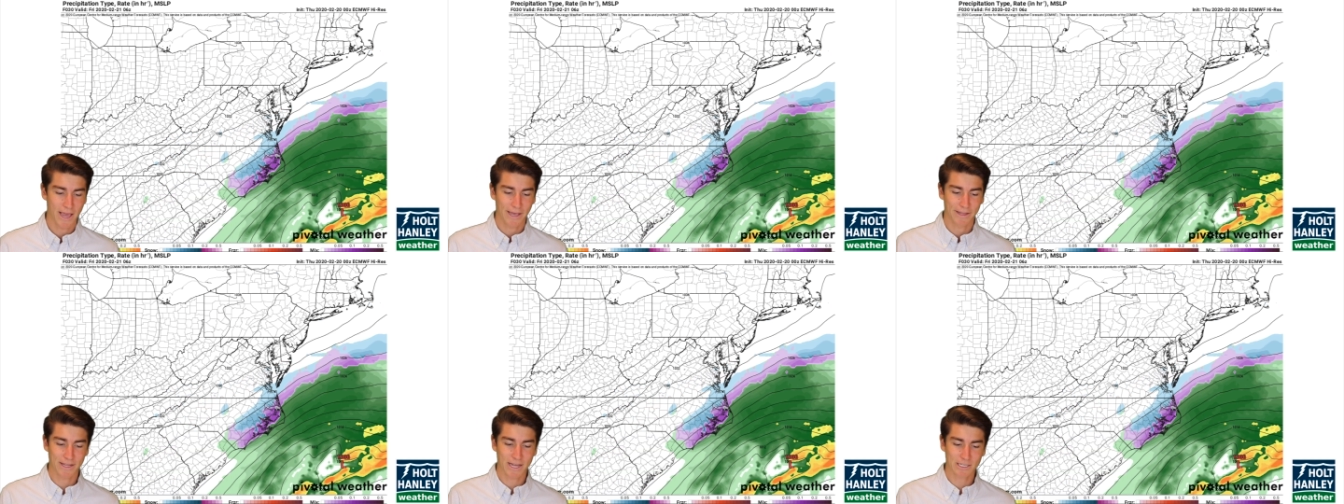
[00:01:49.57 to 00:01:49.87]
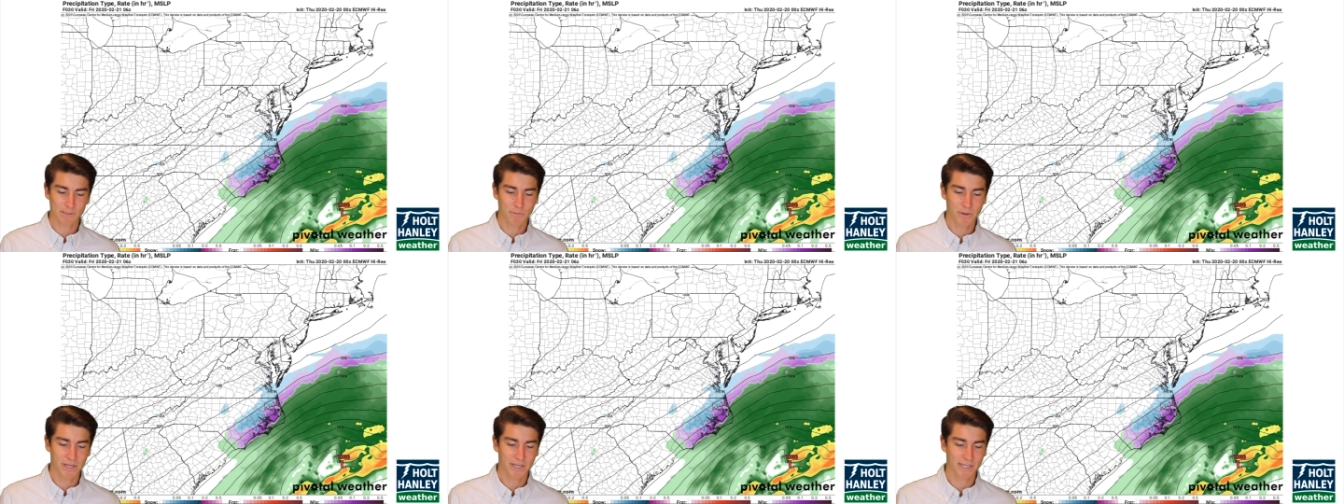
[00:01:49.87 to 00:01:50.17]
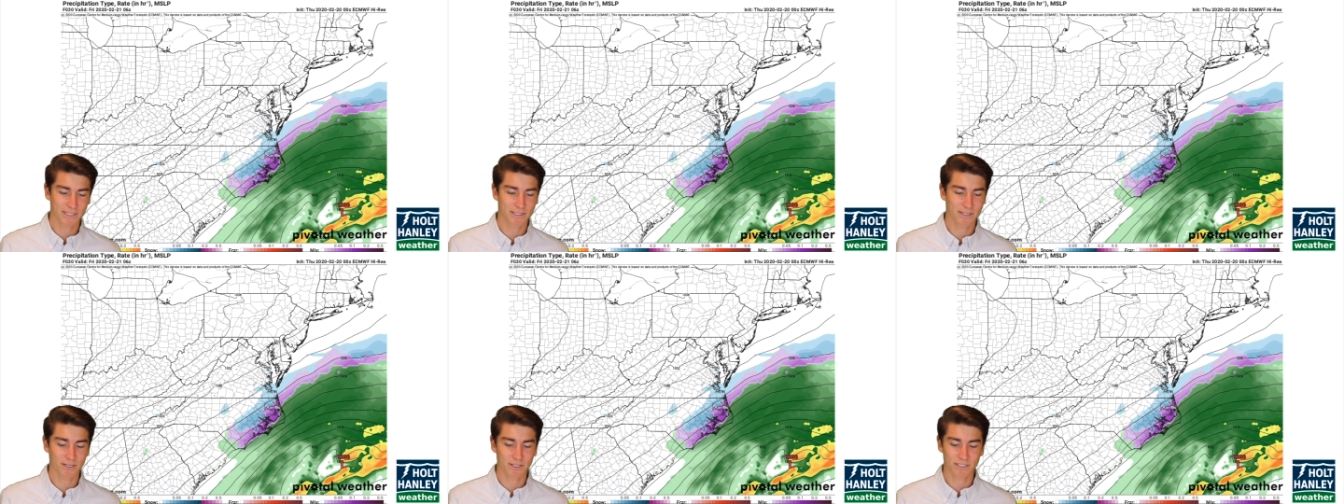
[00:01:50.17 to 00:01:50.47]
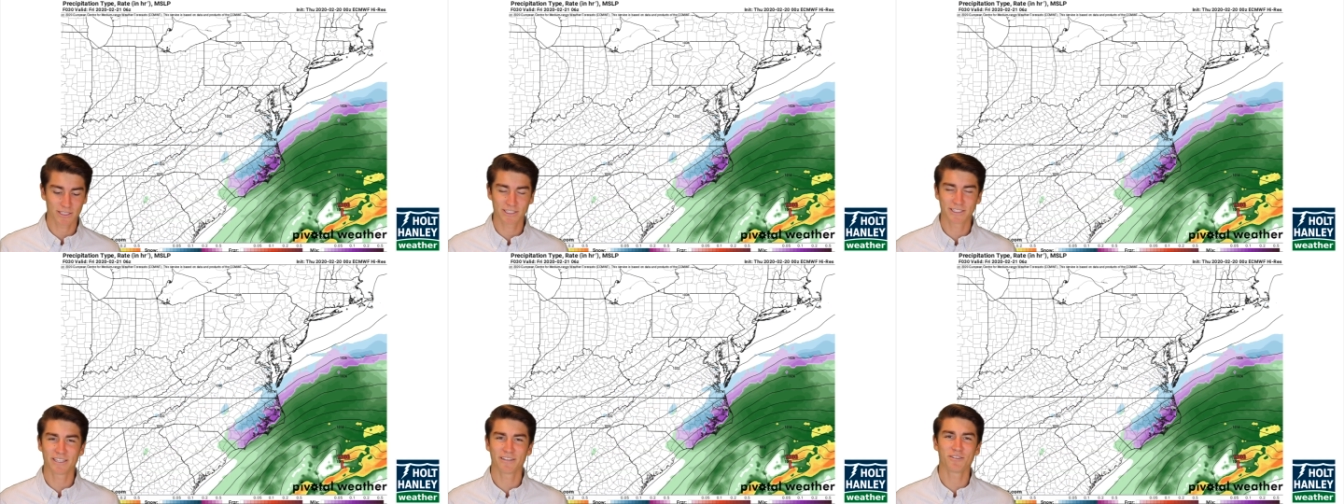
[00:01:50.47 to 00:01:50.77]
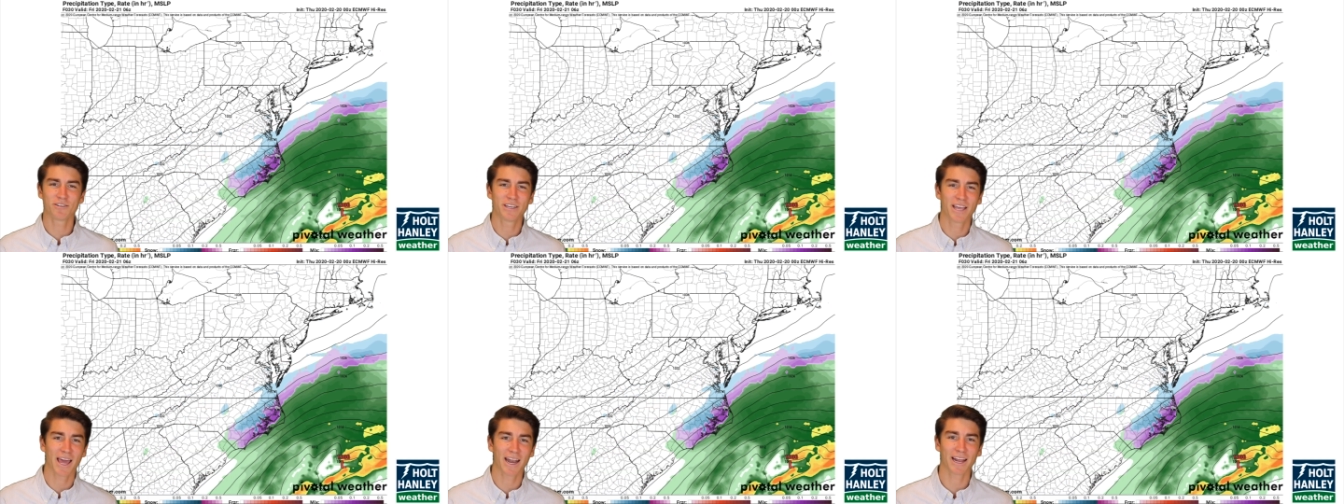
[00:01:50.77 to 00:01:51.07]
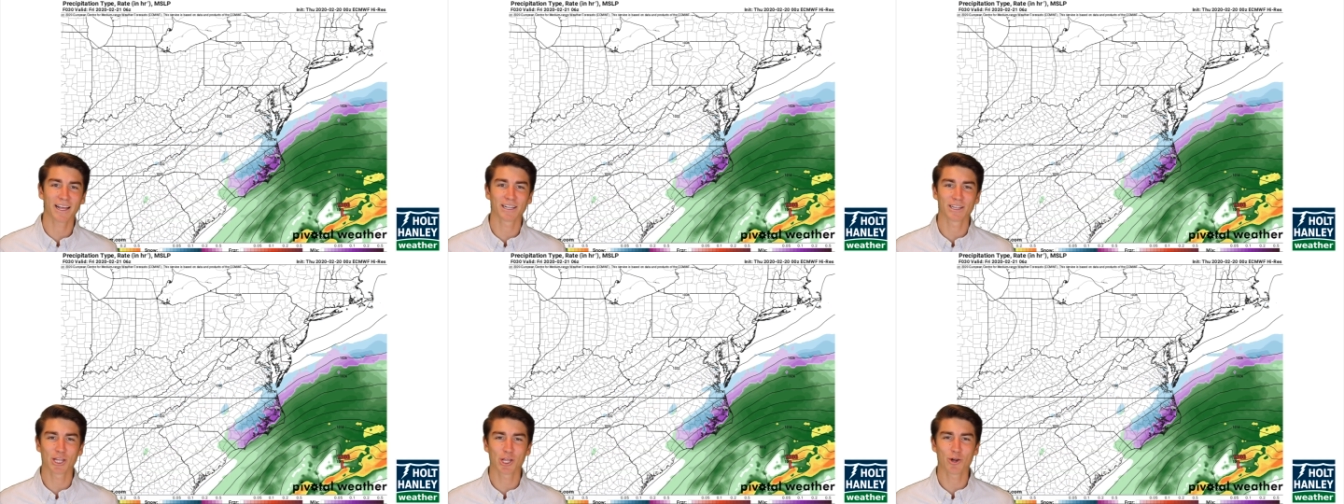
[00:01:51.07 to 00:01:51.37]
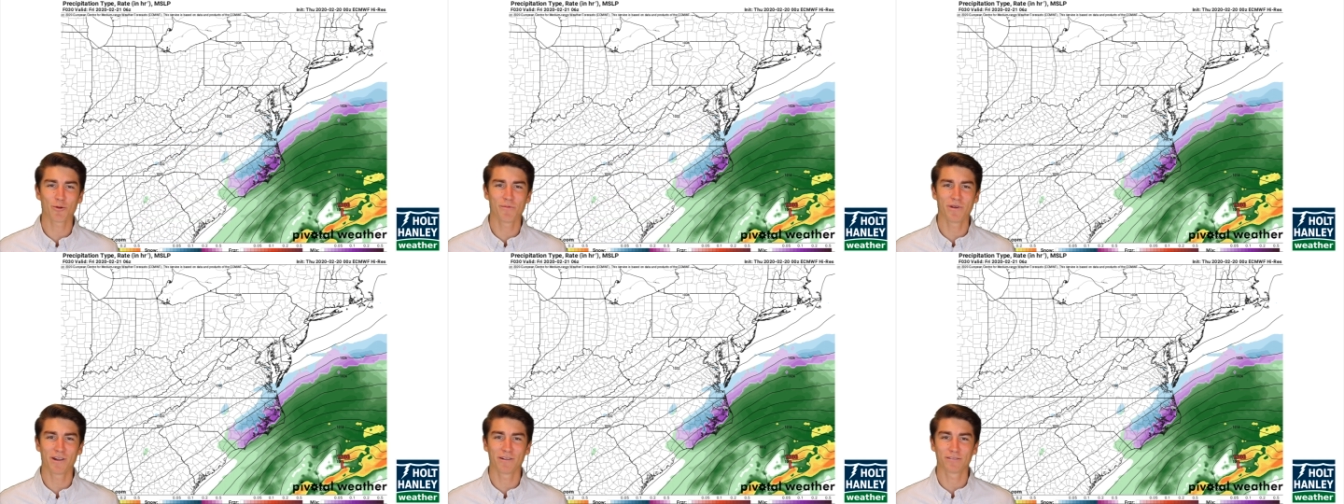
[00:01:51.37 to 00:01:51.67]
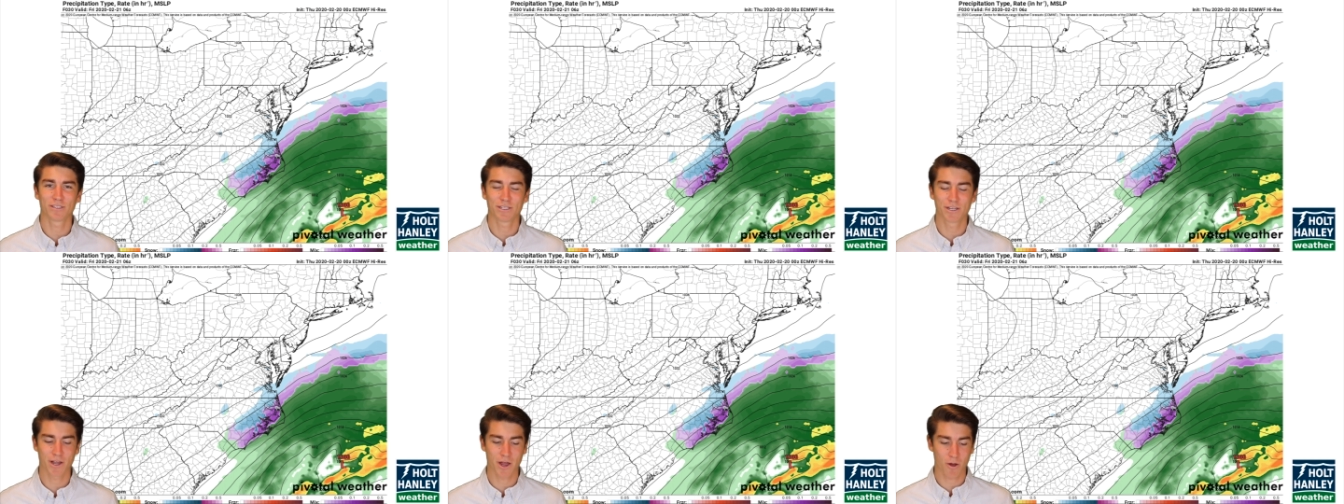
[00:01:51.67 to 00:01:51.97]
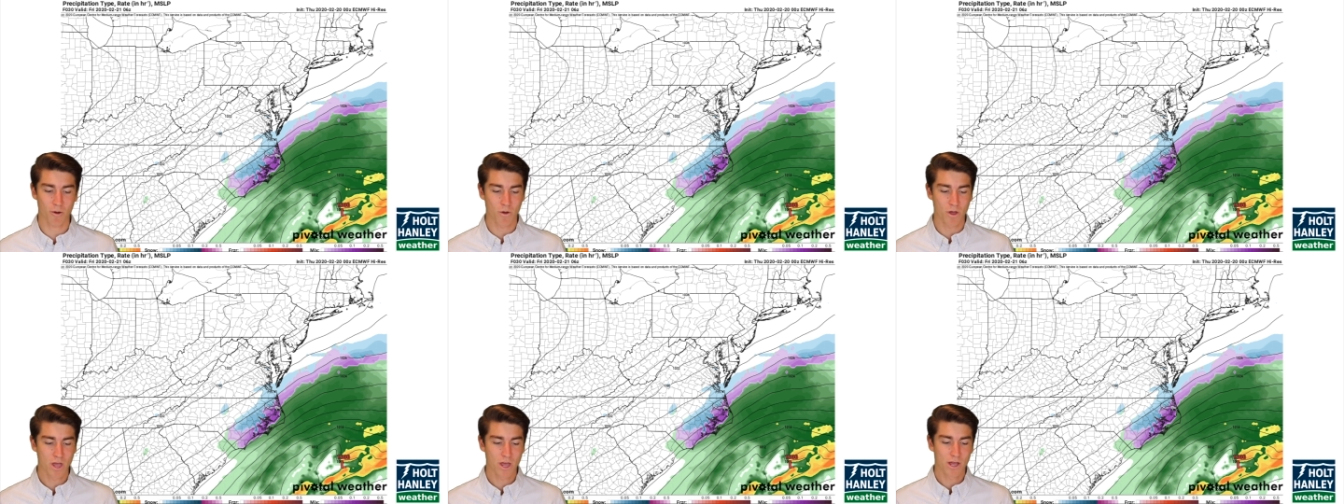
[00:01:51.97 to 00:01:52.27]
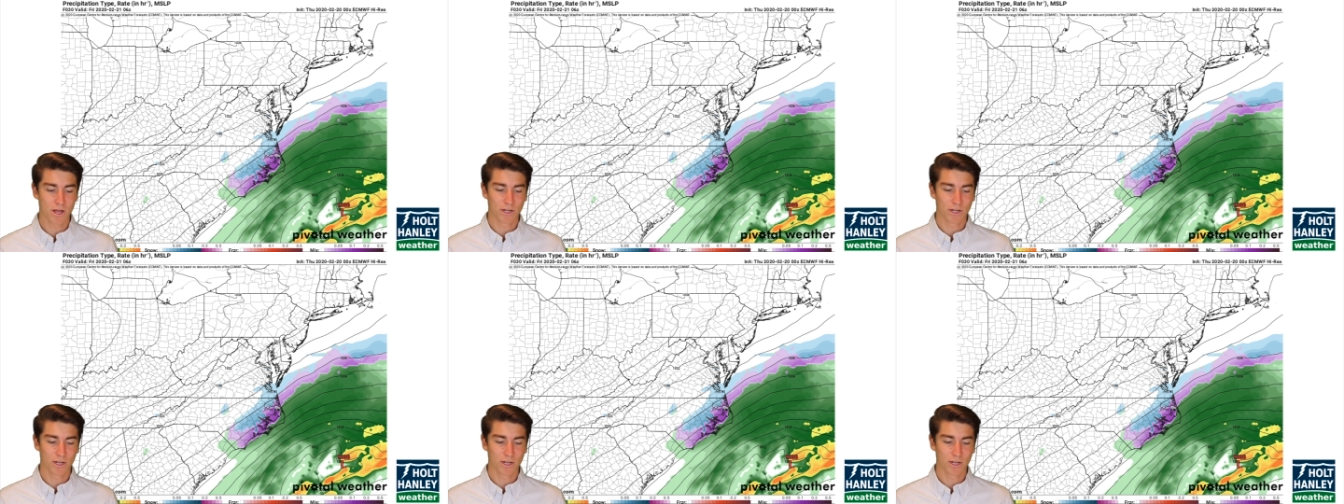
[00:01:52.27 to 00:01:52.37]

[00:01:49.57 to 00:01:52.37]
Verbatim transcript: and that's because they're still getting a little bit of snow